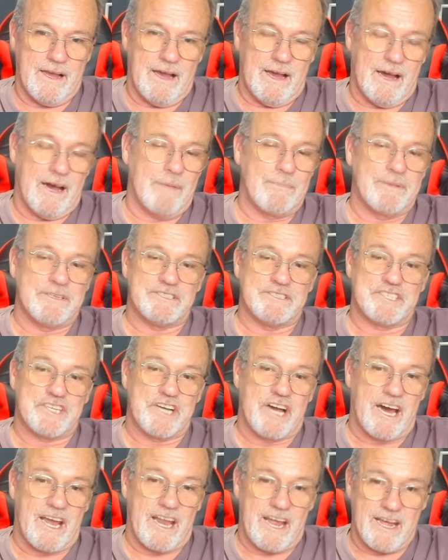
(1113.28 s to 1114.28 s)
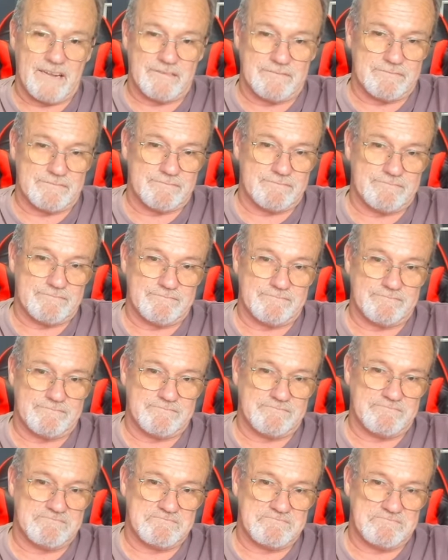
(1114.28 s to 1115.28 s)
I've been shot at,
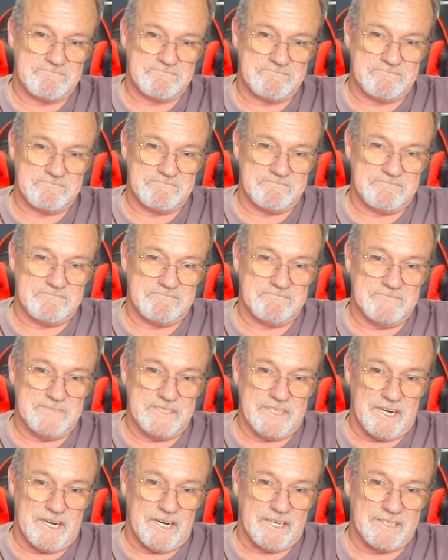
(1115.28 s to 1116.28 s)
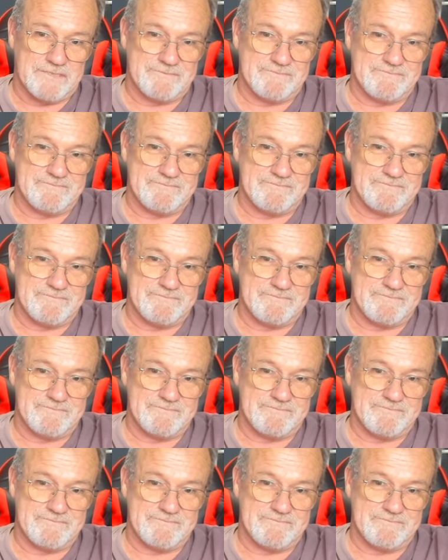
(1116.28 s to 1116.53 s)
you know,